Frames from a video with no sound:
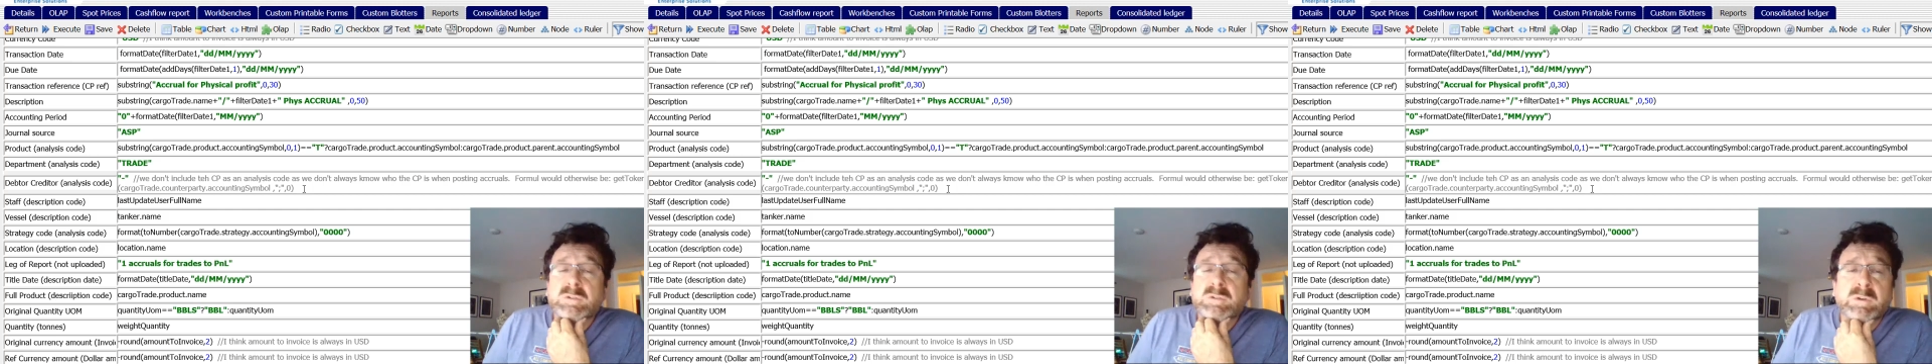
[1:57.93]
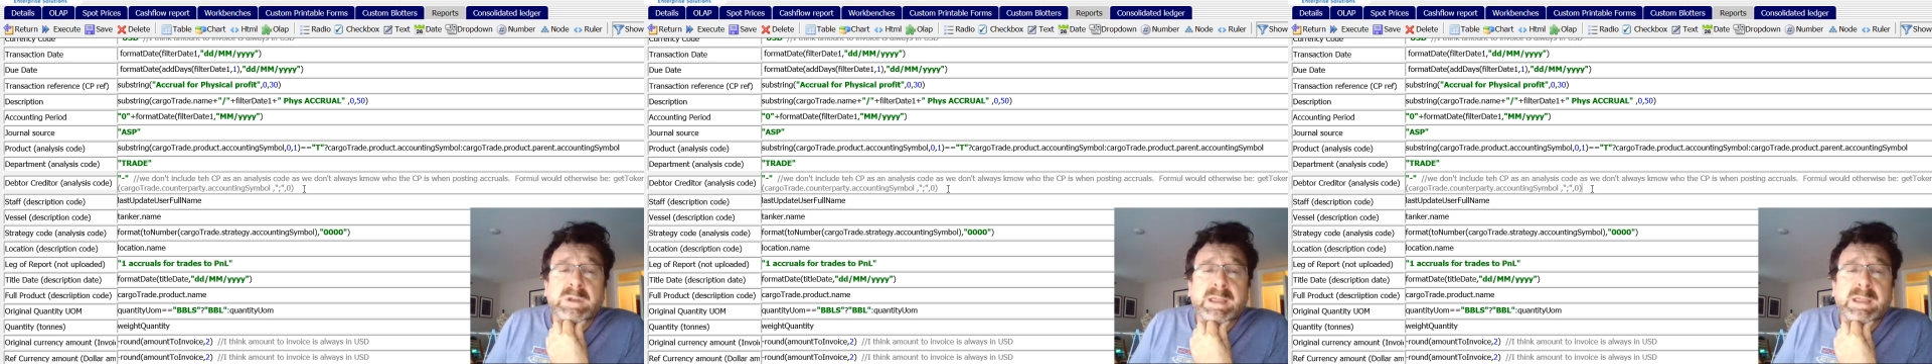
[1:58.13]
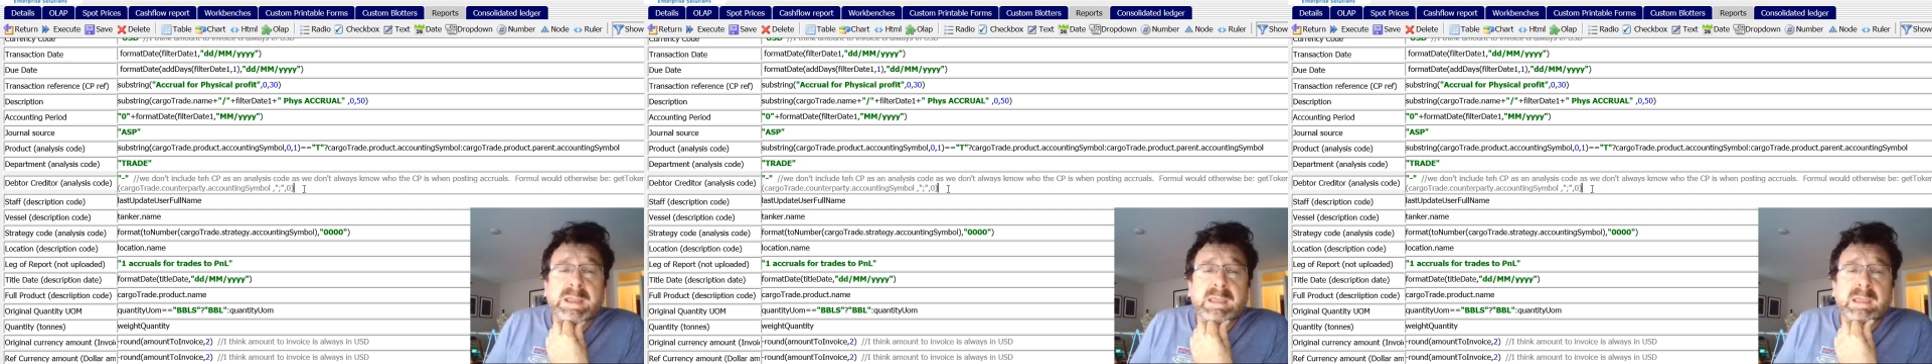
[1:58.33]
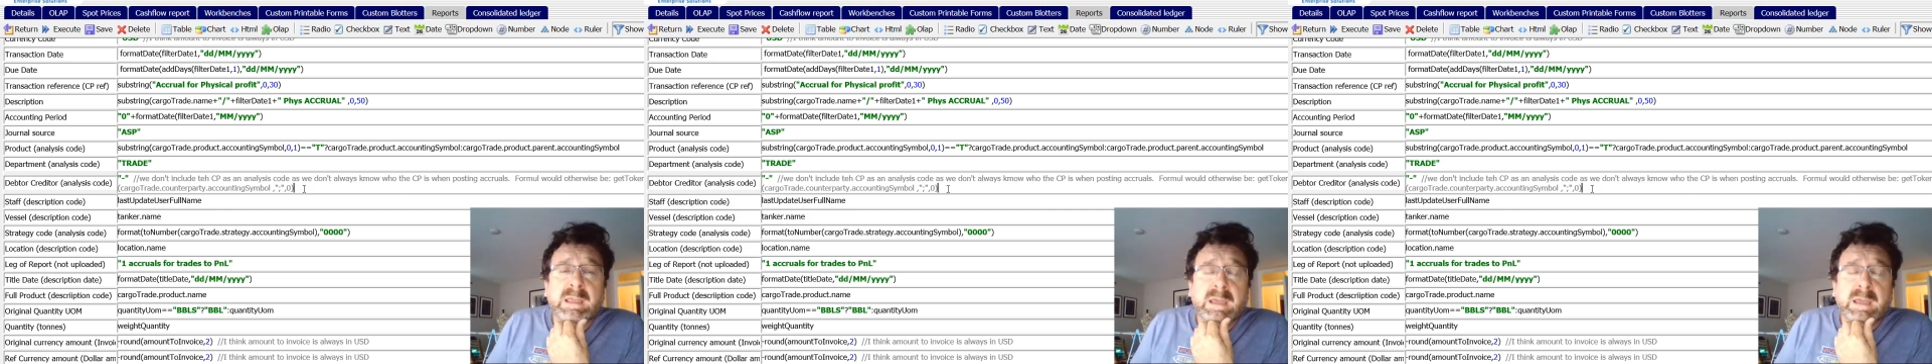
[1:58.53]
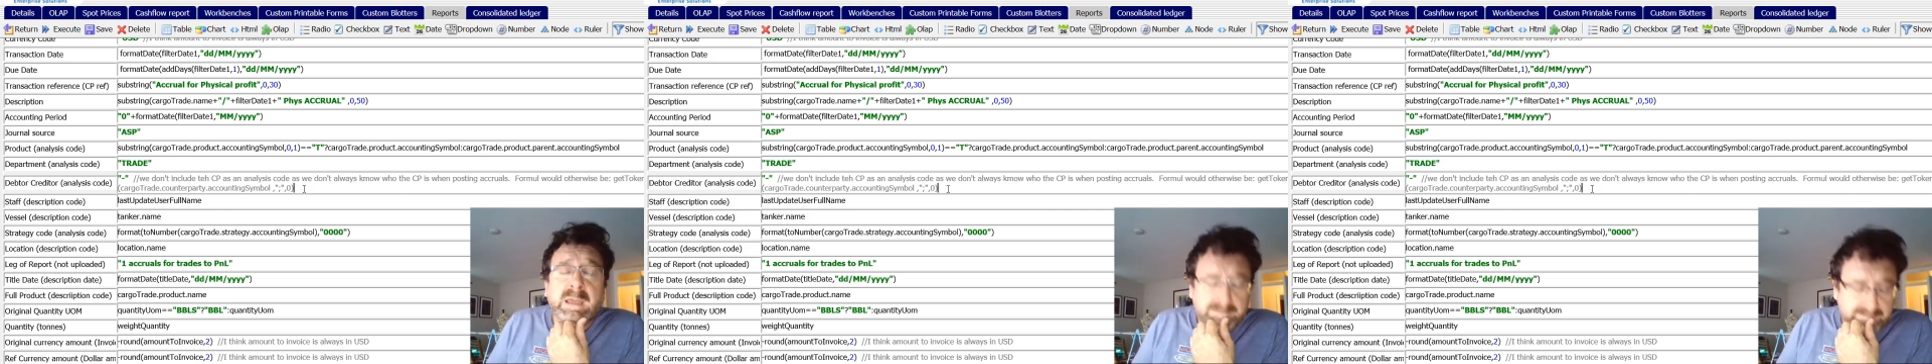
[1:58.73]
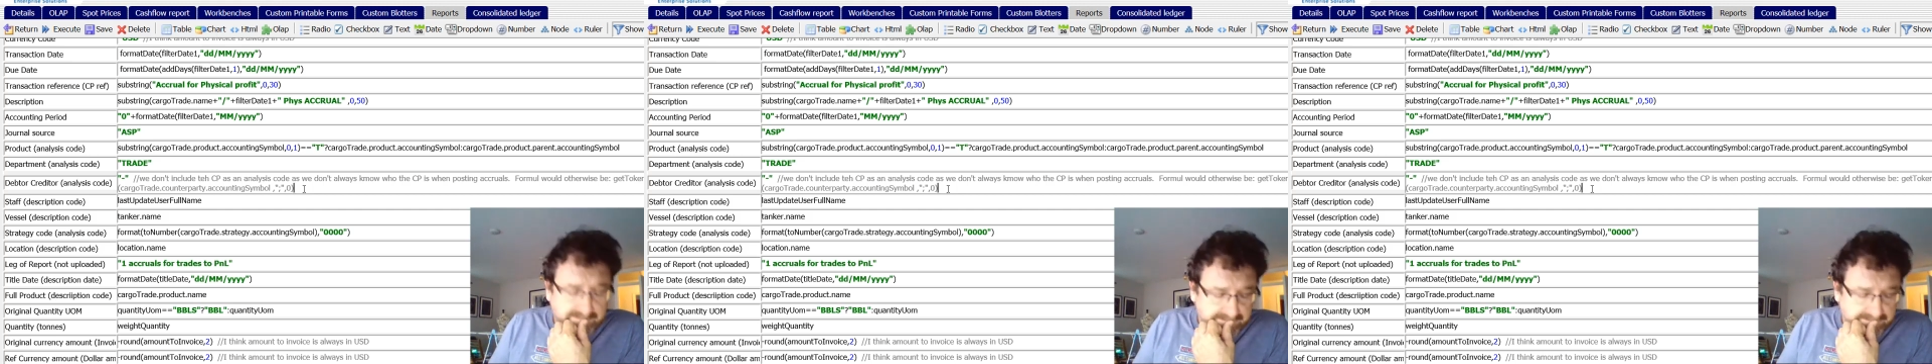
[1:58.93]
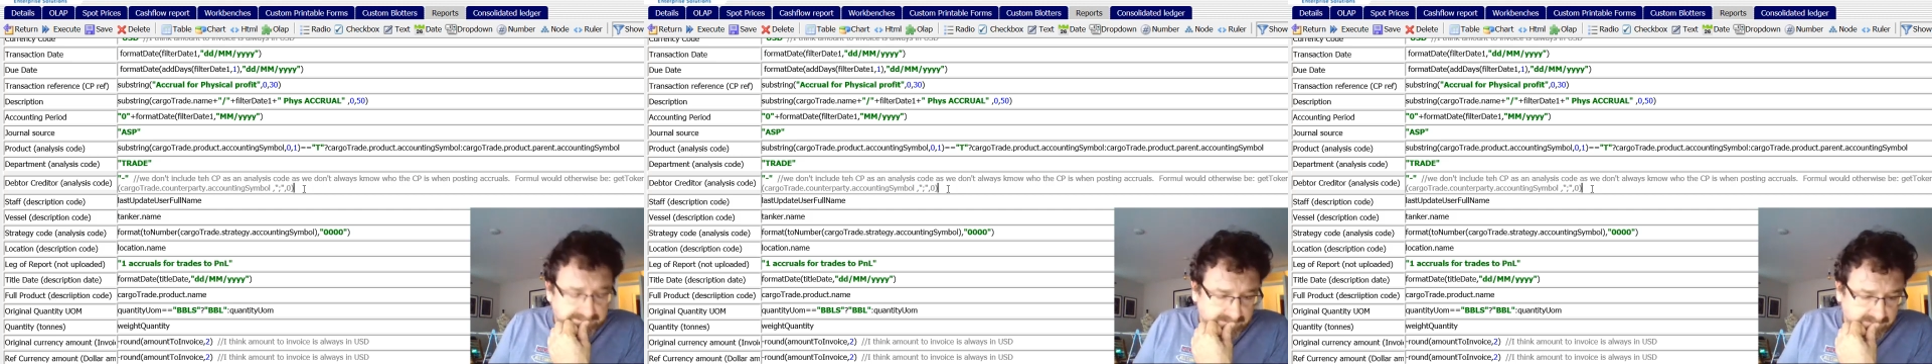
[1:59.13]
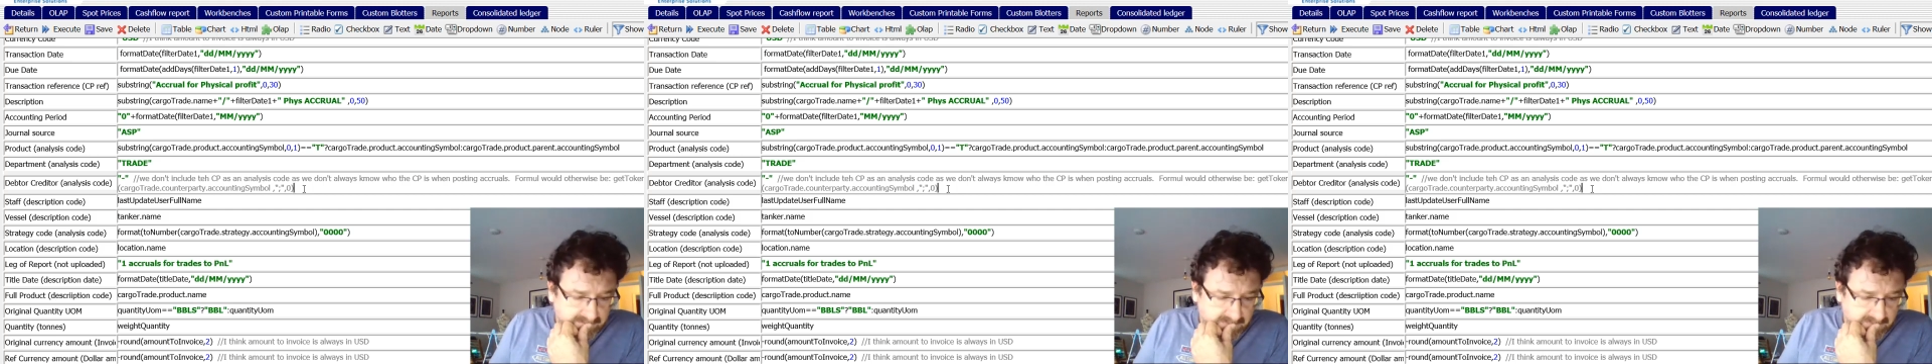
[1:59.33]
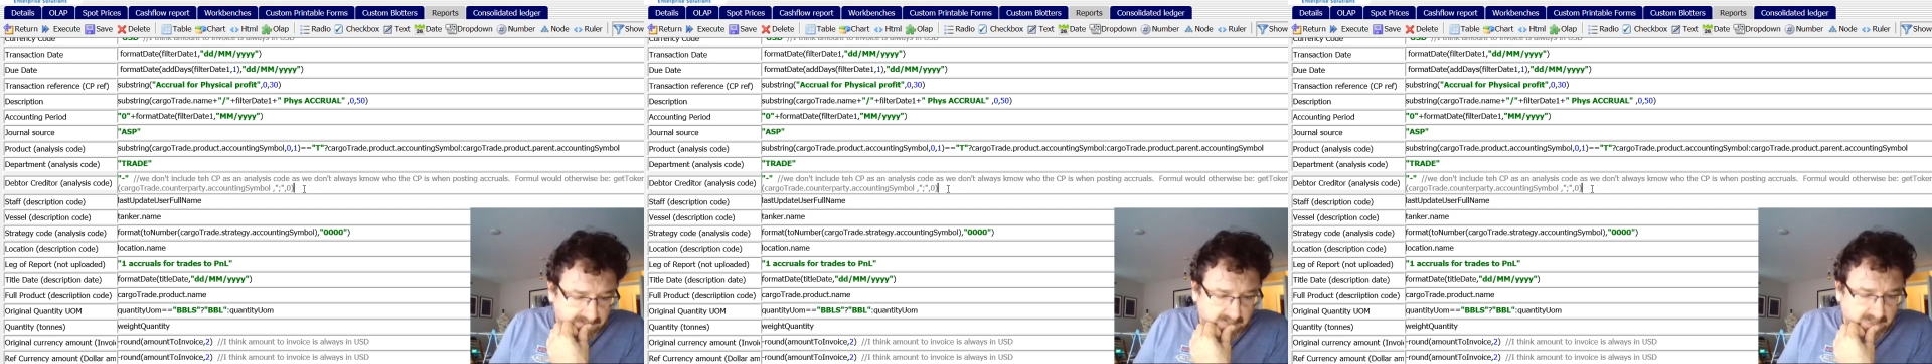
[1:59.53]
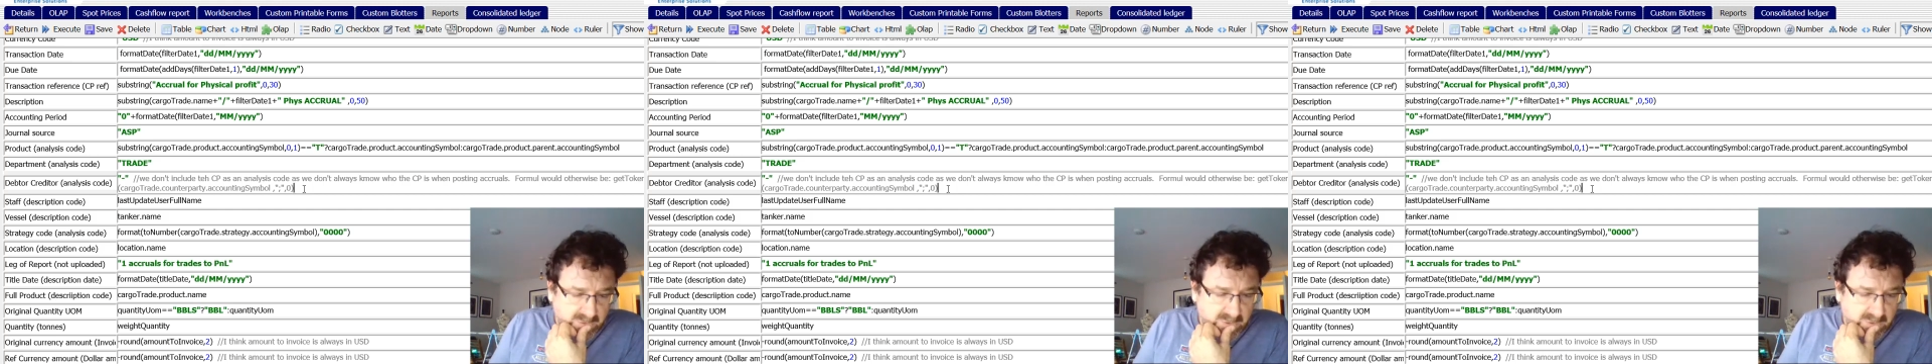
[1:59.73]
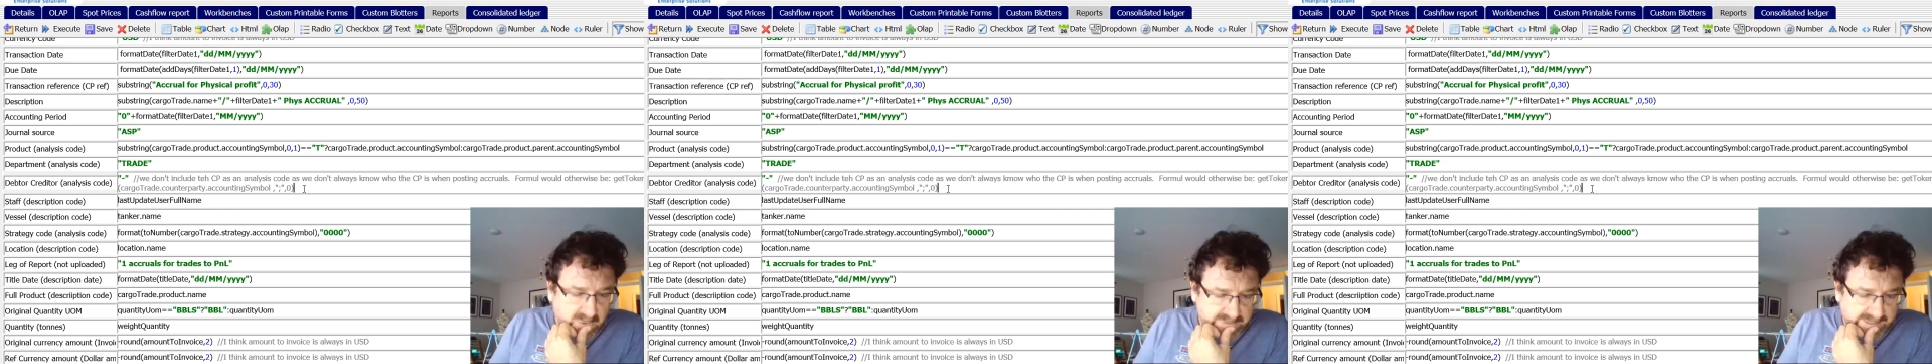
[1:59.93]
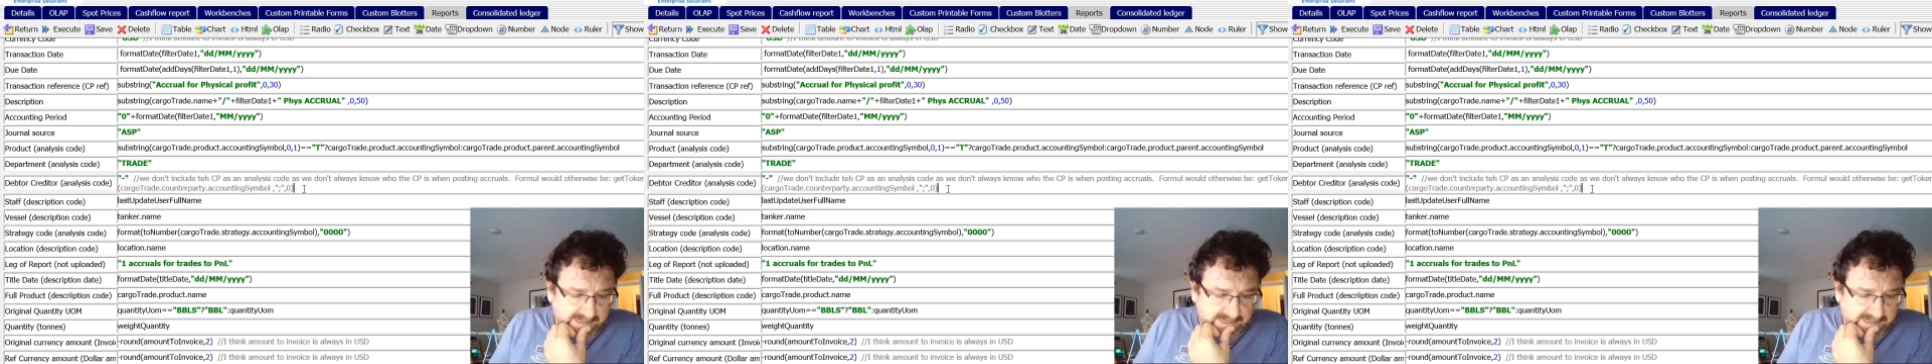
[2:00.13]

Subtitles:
or a cost